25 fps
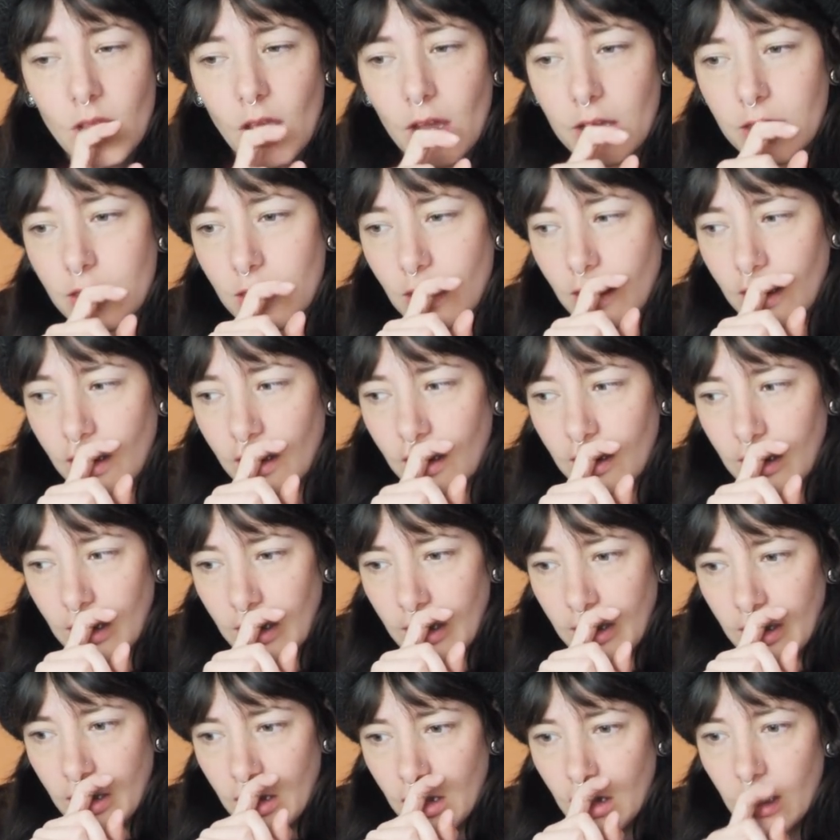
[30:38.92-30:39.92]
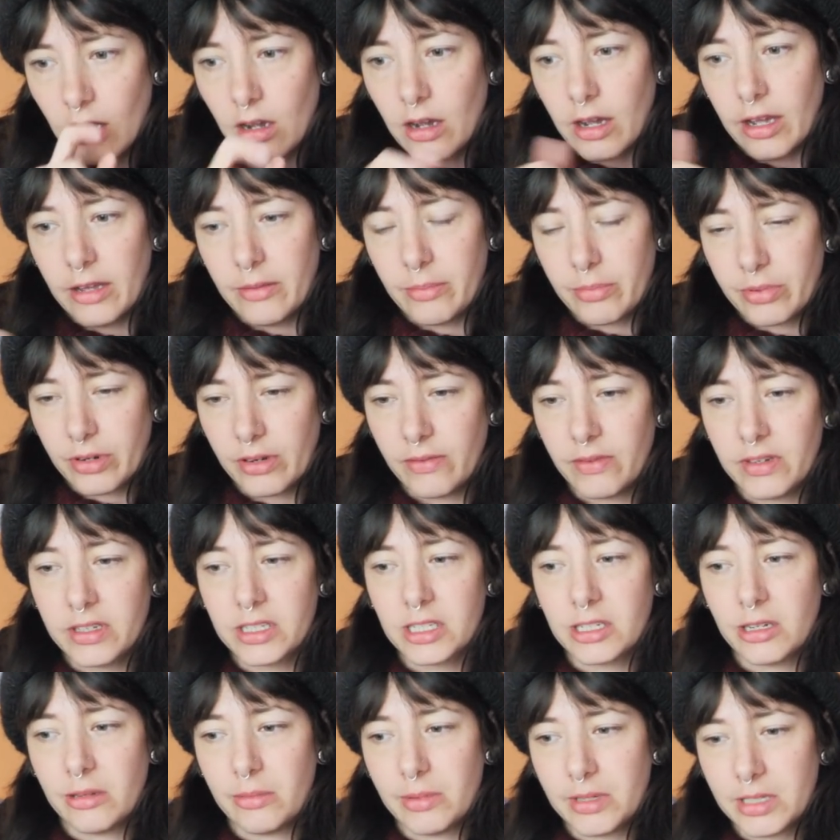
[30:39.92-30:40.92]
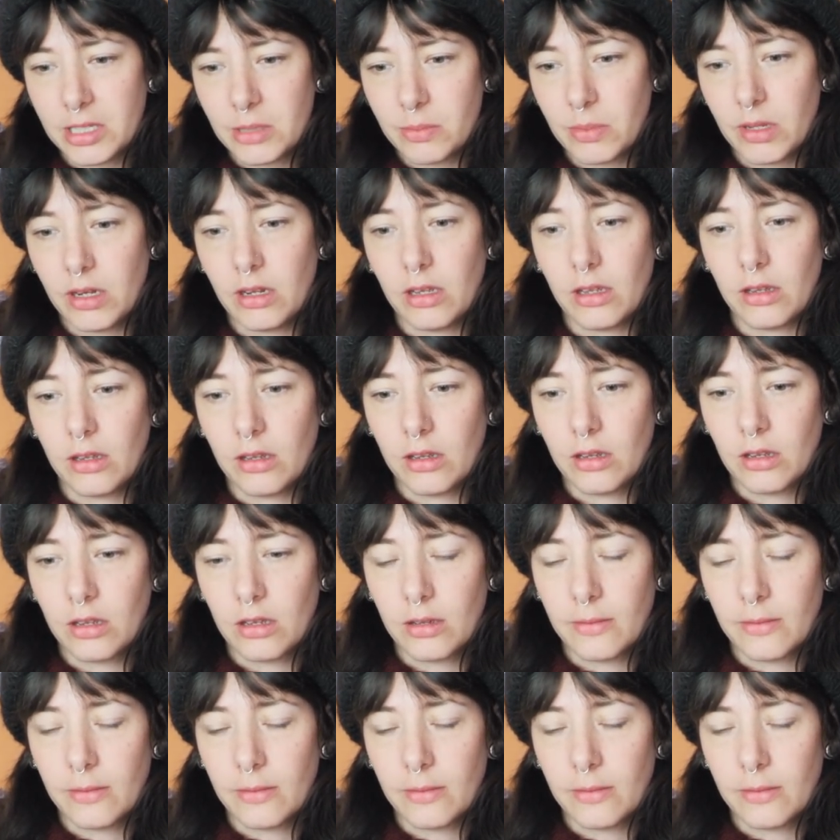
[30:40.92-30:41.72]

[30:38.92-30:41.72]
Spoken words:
I think I had previously been spinning,